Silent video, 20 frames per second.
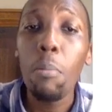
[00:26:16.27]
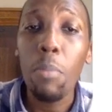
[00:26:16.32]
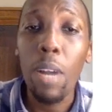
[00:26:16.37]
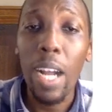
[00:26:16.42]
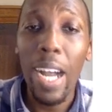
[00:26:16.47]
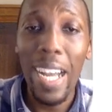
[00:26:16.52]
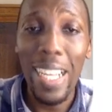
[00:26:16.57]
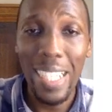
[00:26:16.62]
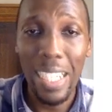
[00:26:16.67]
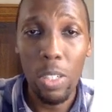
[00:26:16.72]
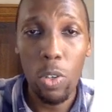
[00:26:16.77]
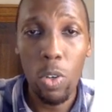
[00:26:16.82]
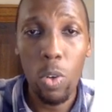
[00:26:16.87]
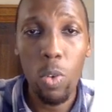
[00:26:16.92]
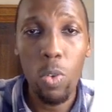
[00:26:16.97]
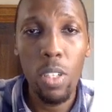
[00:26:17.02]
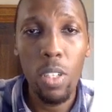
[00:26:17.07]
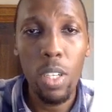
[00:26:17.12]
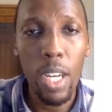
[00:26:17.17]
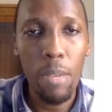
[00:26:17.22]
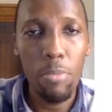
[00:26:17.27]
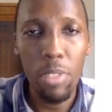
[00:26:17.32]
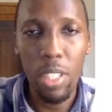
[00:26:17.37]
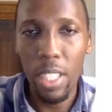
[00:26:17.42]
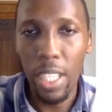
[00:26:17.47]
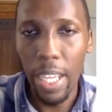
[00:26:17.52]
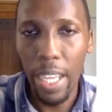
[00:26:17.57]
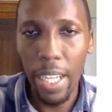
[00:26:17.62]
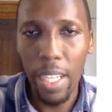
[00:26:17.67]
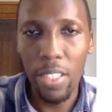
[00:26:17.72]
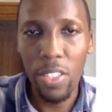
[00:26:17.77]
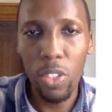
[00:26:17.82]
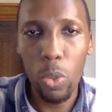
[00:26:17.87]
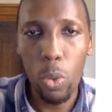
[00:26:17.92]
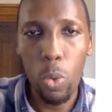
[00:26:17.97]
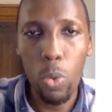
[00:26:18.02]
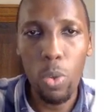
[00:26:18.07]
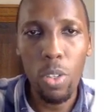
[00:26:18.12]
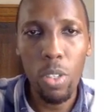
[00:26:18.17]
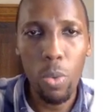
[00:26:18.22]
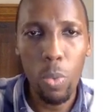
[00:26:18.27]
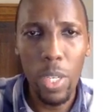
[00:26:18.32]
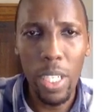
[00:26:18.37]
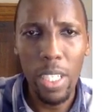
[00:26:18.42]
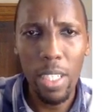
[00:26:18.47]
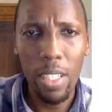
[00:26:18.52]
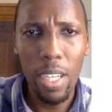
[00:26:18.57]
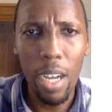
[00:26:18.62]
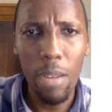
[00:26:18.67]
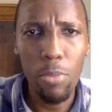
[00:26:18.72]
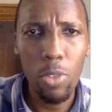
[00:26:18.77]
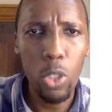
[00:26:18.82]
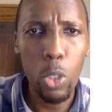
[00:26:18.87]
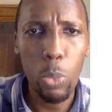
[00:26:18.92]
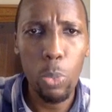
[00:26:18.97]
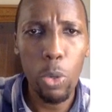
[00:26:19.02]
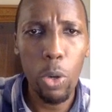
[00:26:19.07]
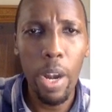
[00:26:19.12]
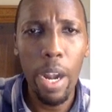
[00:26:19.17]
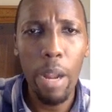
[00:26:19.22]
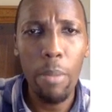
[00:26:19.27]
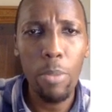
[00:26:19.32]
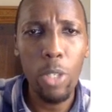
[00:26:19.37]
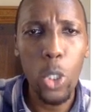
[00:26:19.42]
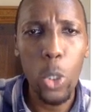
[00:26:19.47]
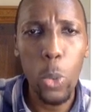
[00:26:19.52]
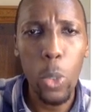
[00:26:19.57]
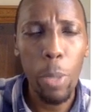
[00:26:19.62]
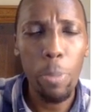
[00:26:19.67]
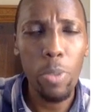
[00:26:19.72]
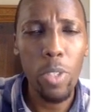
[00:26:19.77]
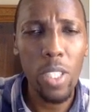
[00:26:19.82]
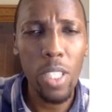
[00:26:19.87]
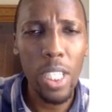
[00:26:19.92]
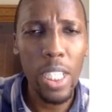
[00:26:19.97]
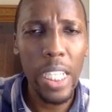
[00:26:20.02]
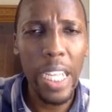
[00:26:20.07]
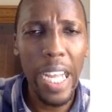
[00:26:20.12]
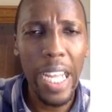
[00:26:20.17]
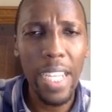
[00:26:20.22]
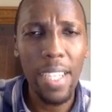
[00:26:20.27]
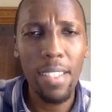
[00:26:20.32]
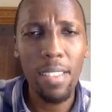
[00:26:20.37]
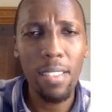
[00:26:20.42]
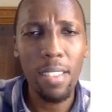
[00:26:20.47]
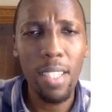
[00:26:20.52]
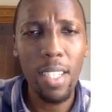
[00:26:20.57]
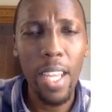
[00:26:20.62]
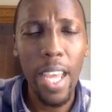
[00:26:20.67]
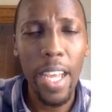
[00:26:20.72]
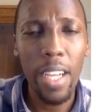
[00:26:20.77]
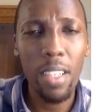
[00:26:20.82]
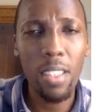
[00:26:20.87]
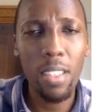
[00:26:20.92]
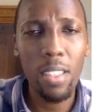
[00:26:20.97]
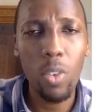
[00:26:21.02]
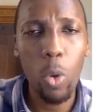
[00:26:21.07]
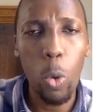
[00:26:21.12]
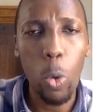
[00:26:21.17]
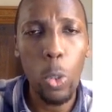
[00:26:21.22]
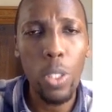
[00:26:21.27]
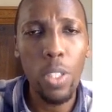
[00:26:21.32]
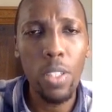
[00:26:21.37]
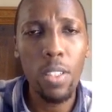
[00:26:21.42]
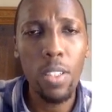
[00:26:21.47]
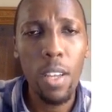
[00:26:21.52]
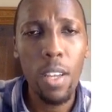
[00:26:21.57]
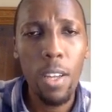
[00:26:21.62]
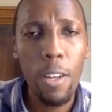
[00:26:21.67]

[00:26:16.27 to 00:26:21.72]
color code. It's a hex code. When it comes to programming, you represent colors in hex codes